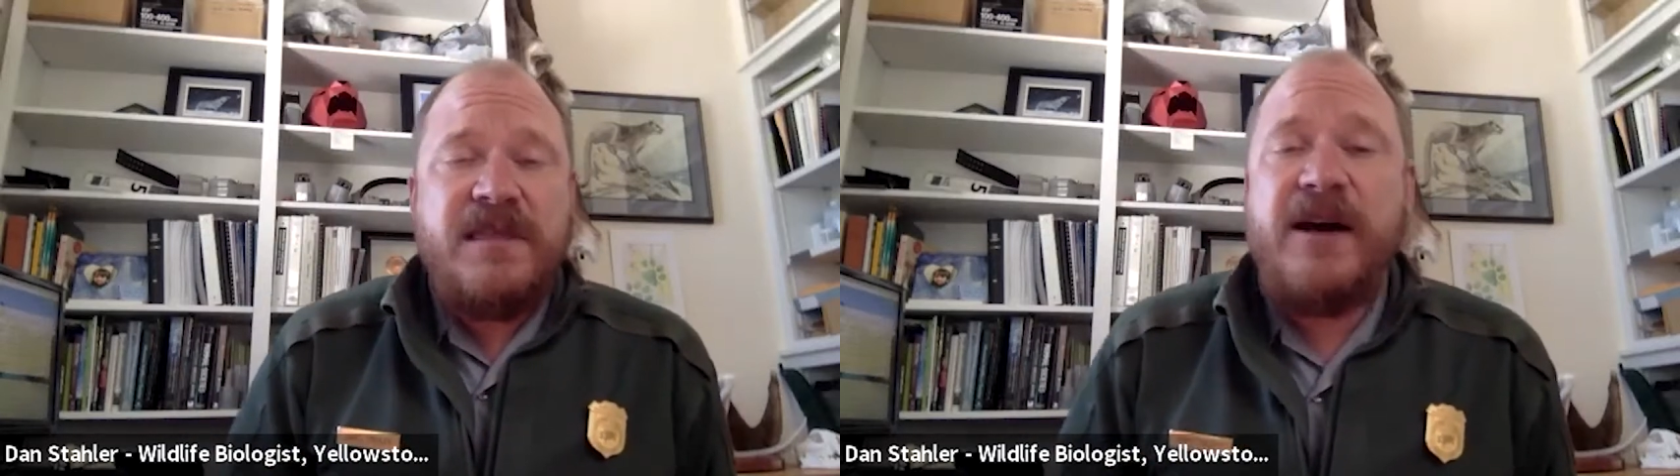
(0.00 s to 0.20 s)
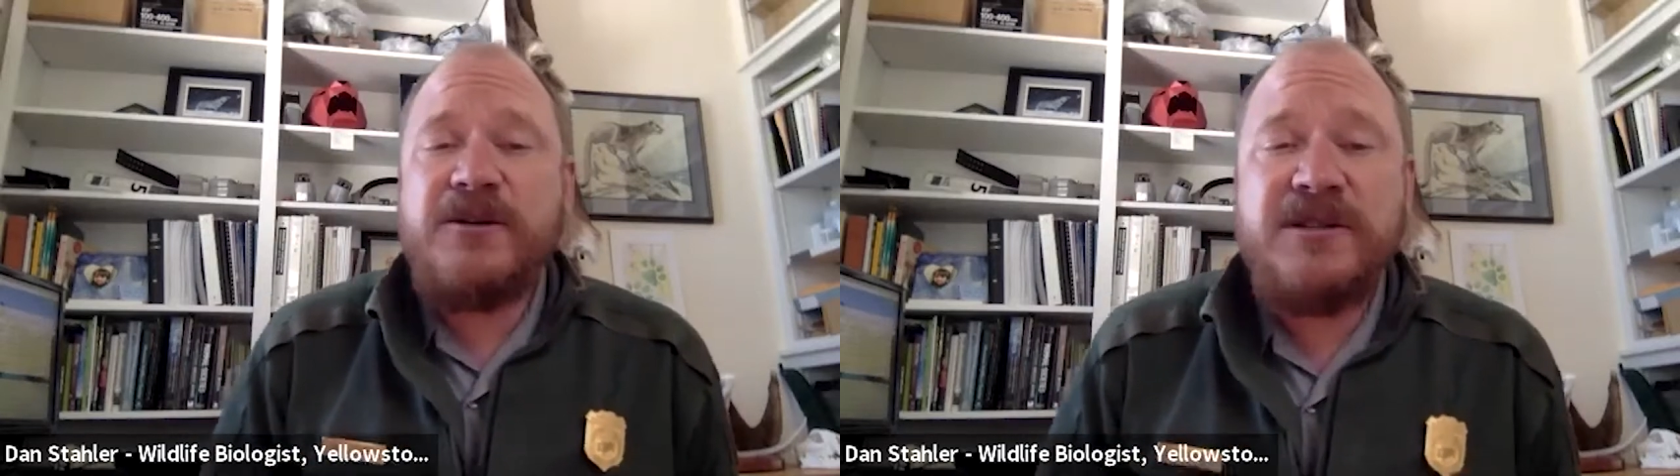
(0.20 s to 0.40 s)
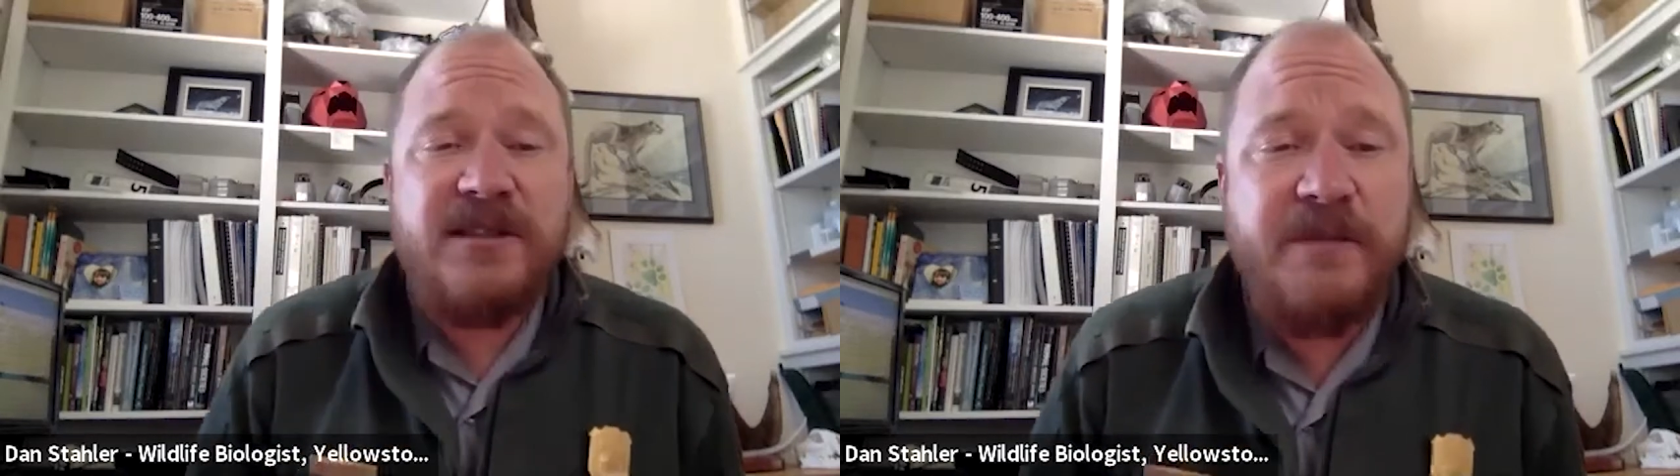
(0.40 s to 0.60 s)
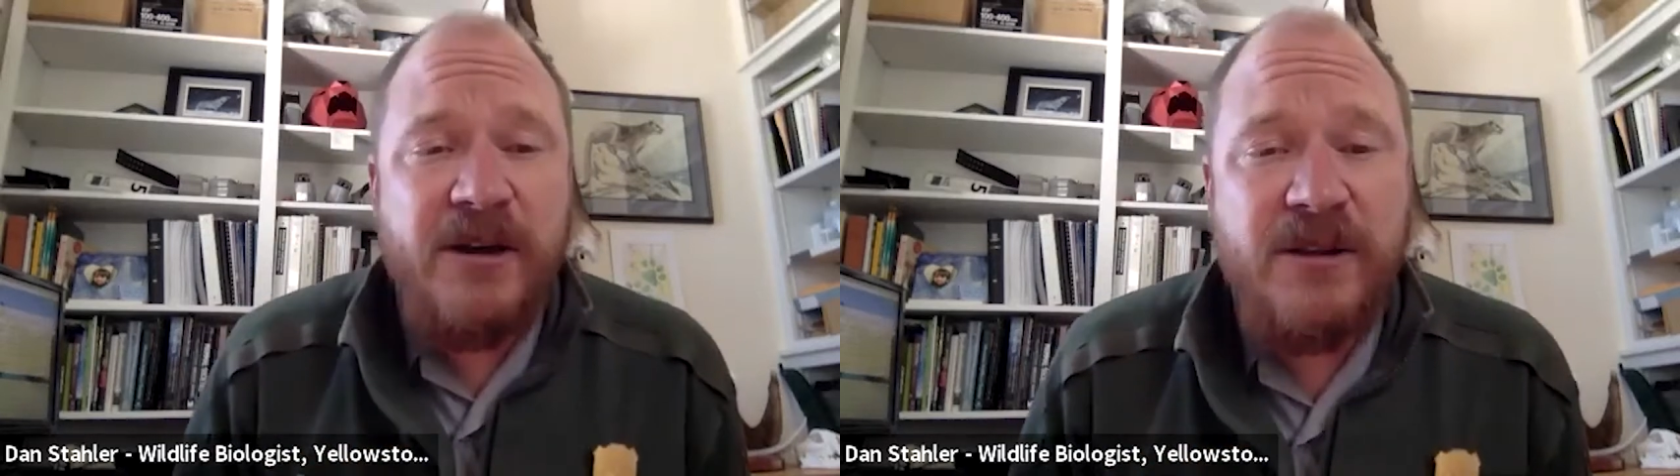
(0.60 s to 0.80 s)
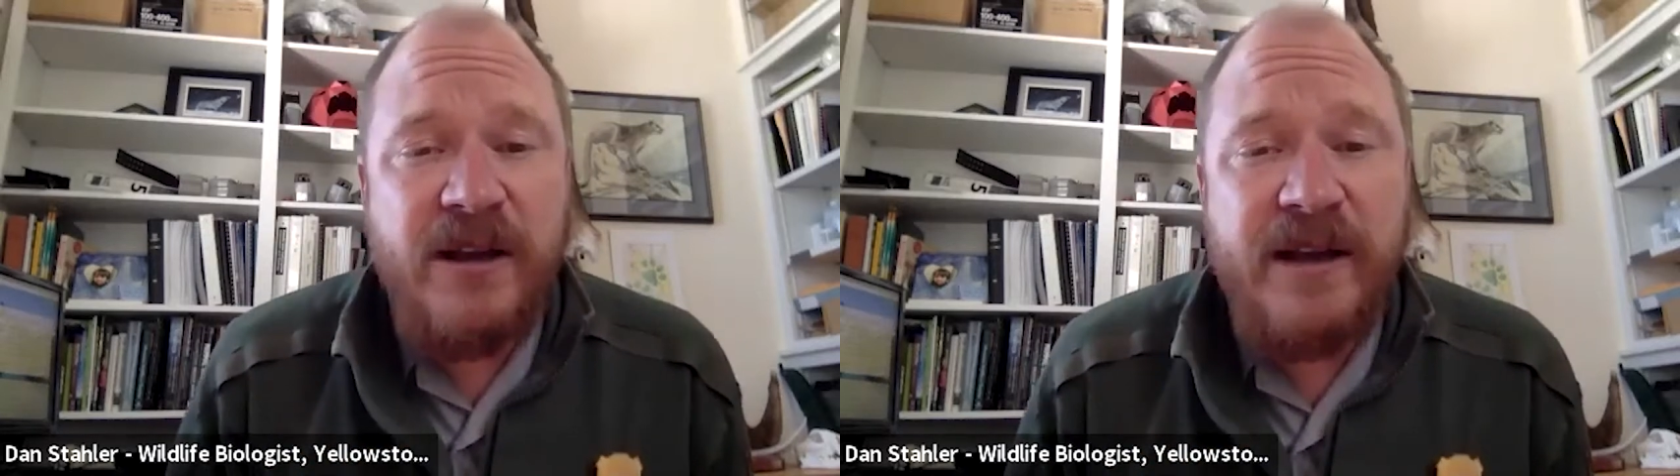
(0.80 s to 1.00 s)
thousands of
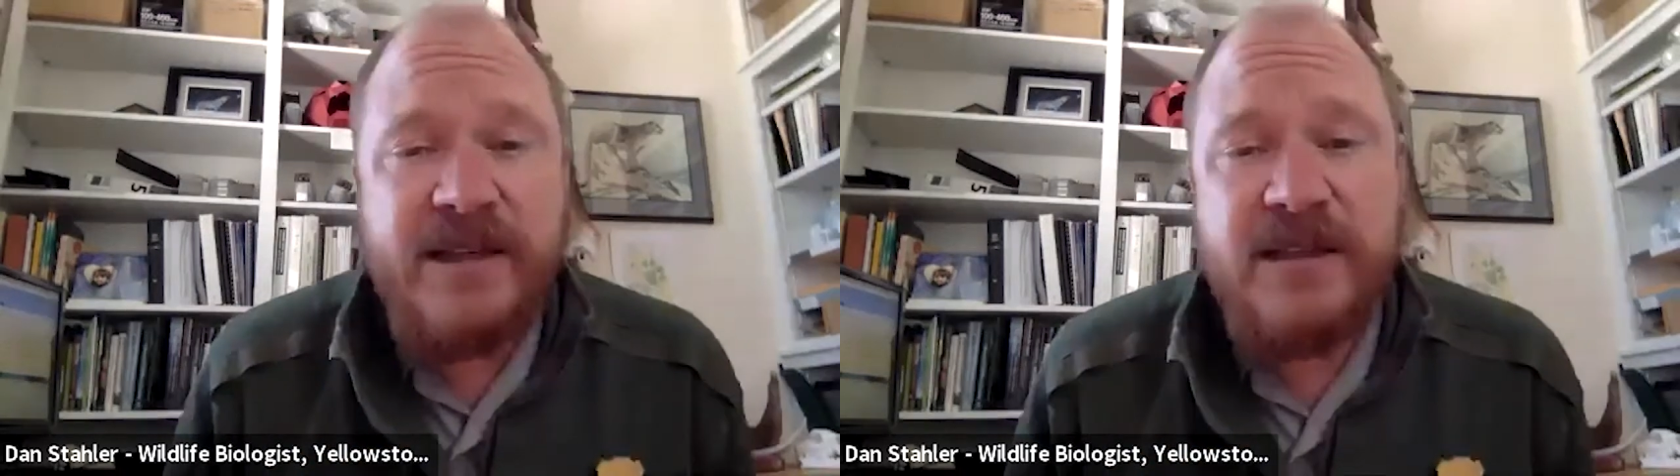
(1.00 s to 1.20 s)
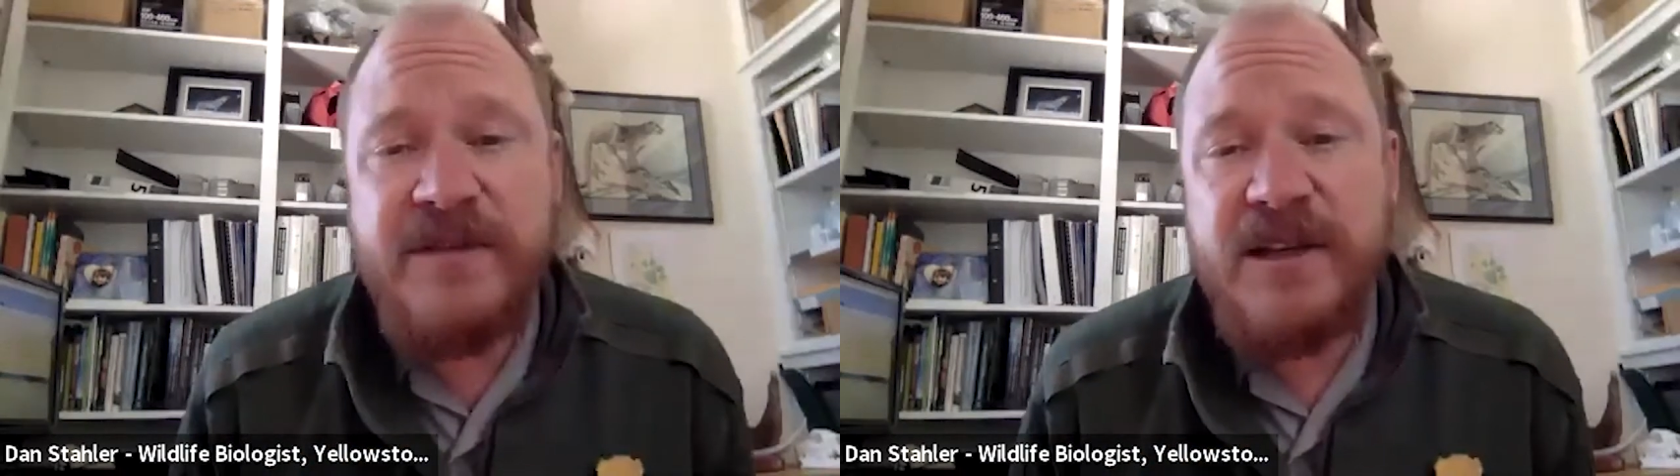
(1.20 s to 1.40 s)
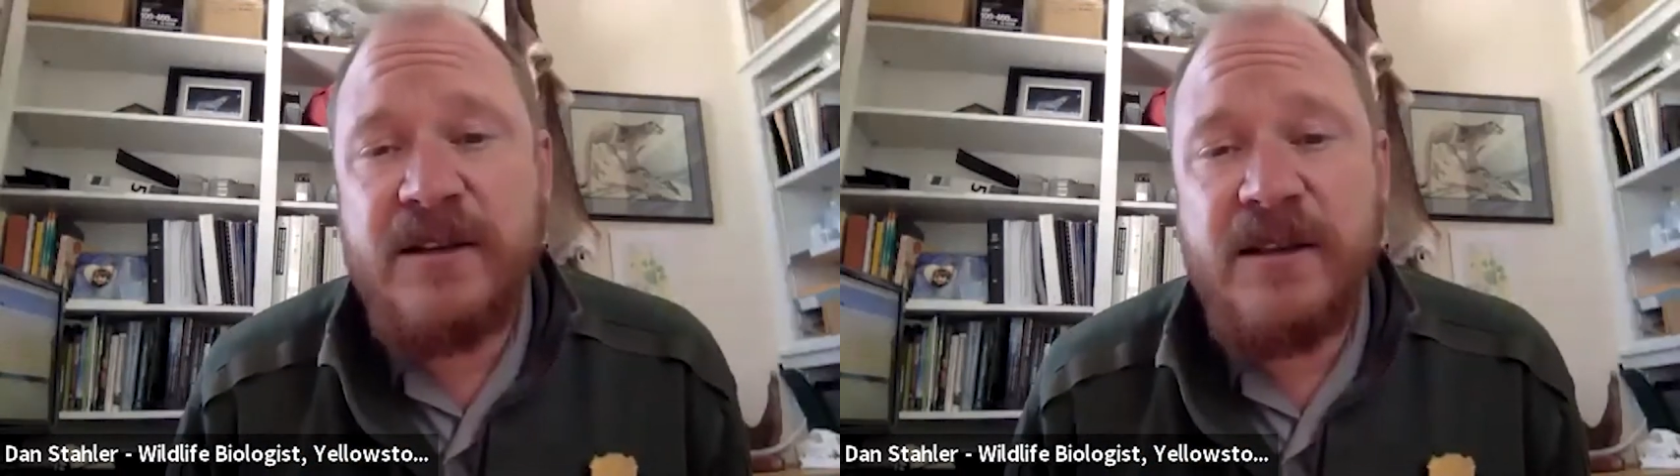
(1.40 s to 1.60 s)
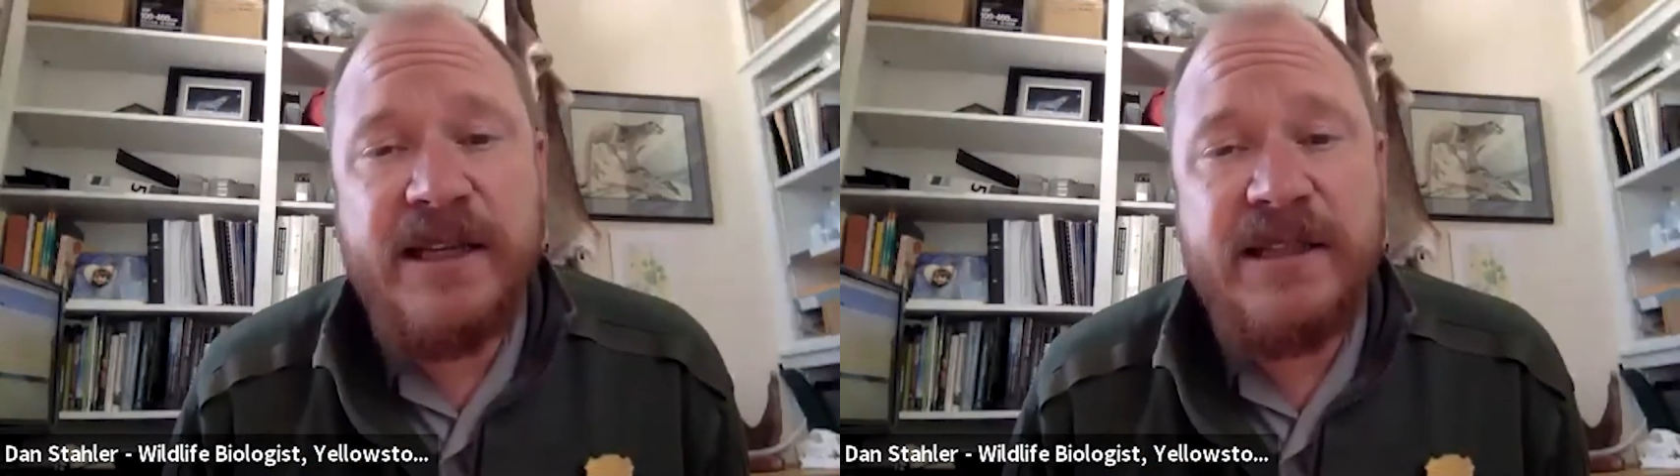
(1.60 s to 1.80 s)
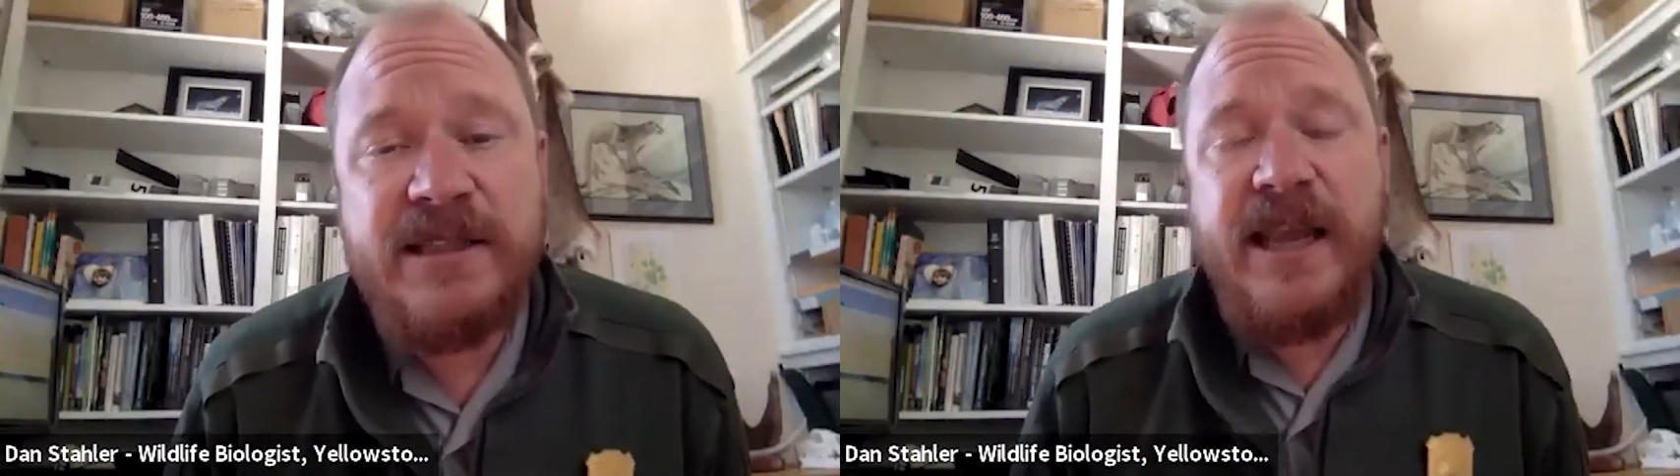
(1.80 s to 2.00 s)
mountain lions living on the
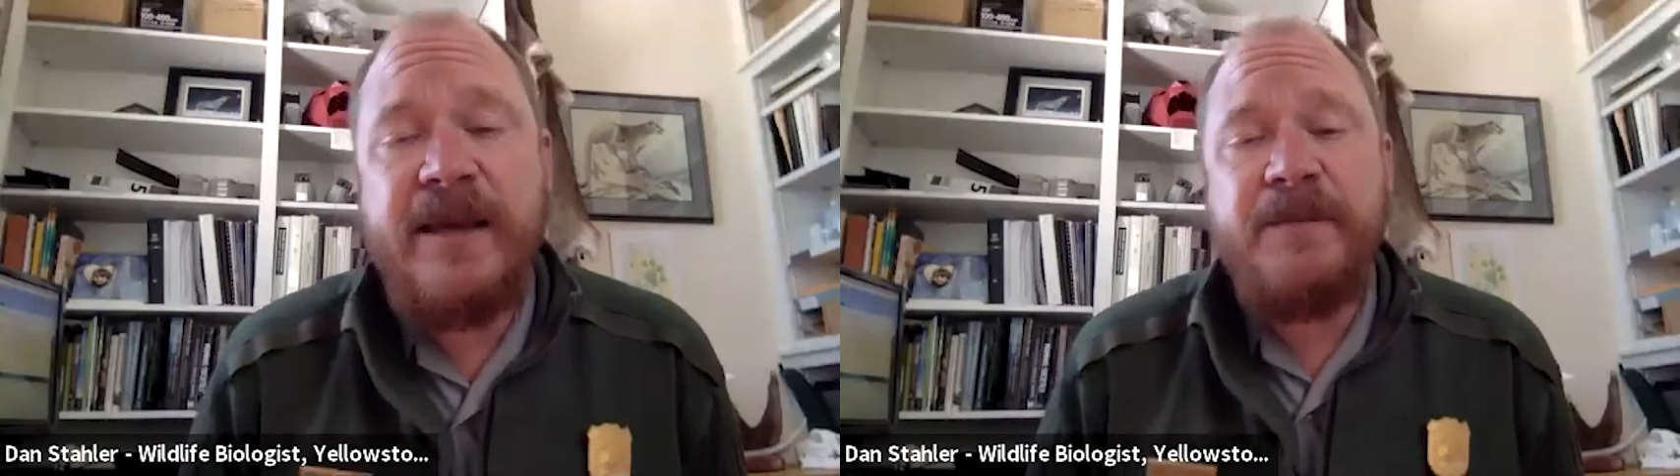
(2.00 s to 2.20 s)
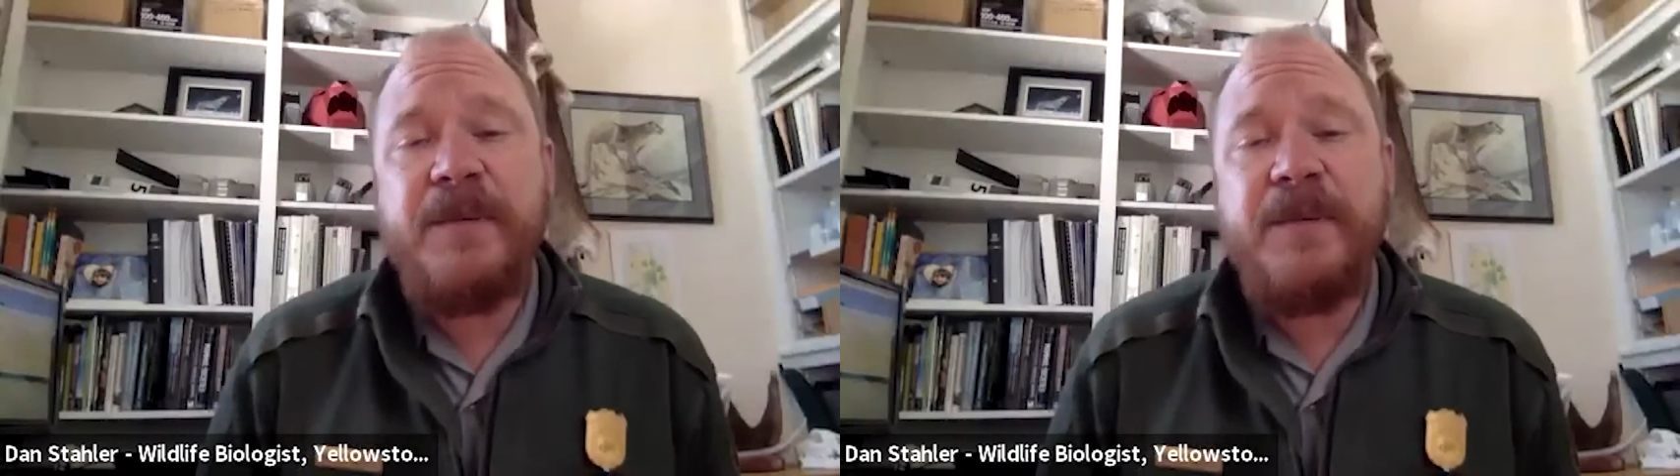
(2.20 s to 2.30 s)
landscape,